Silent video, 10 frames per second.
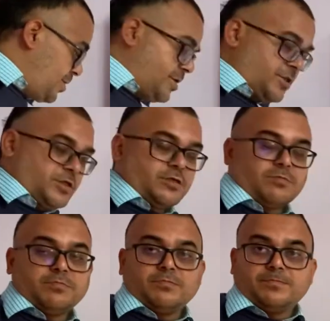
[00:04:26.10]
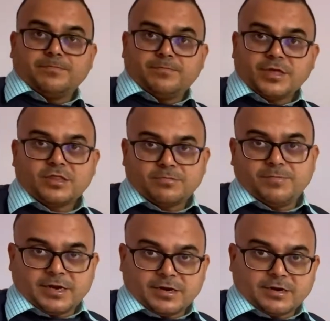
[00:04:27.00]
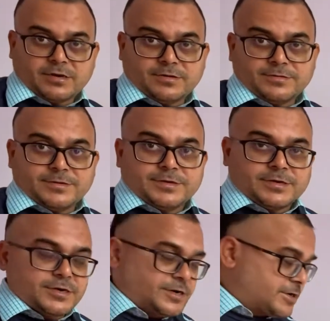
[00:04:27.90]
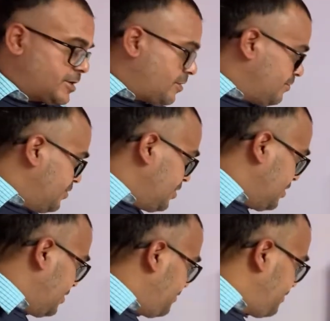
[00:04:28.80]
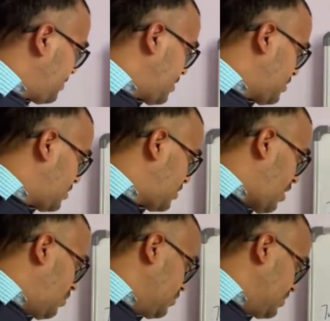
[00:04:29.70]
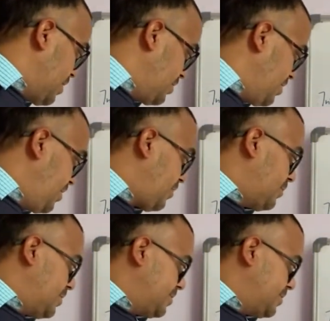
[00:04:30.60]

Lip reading: is much better conductor of the sound than the liquid.